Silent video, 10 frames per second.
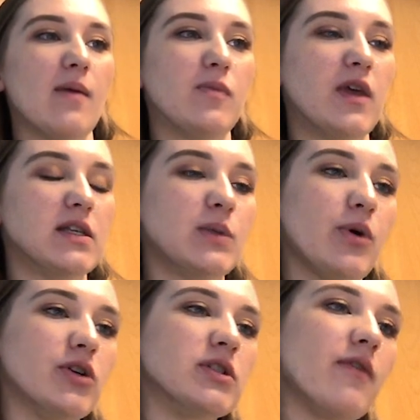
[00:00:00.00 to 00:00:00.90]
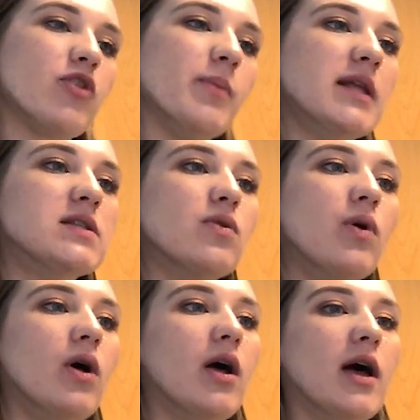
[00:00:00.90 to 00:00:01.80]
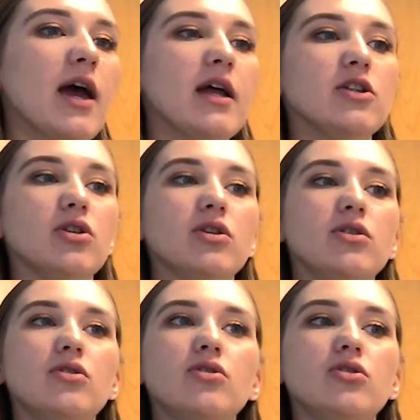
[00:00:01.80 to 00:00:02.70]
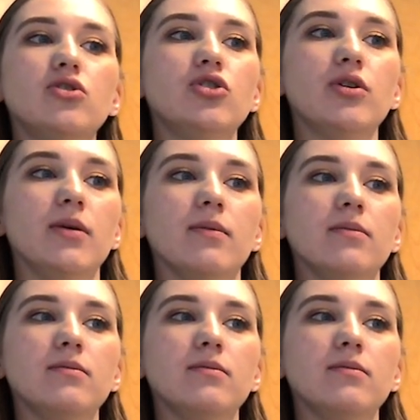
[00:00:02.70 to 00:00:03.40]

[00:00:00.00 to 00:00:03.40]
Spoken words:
things to put herself through med school, and she